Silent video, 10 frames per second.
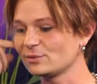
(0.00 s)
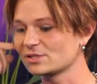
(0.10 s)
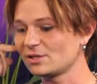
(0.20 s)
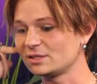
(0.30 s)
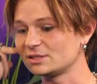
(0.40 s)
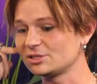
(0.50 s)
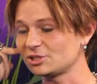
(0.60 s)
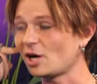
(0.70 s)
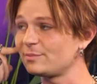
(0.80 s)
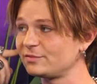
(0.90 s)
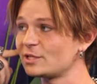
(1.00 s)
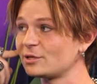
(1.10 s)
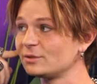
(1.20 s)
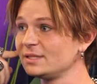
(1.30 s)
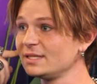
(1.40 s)
was on
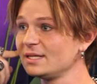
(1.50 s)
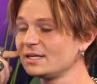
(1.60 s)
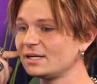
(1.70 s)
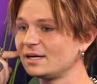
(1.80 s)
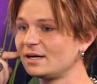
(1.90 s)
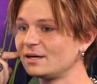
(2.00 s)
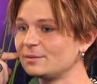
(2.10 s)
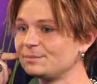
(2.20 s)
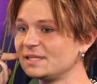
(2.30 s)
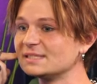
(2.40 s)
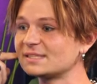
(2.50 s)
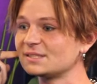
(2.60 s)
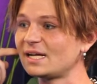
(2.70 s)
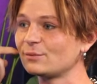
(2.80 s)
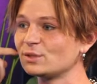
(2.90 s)
Shopflow
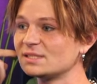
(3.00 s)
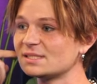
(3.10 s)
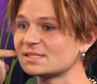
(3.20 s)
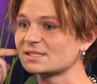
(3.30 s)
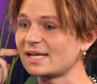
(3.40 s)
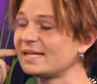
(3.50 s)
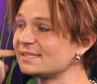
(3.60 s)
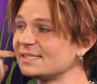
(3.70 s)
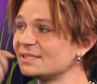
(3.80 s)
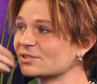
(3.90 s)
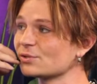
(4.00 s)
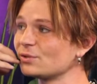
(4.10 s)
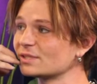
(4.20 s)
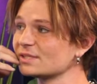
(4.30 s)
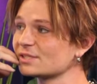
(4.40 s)
until I was 18 years old.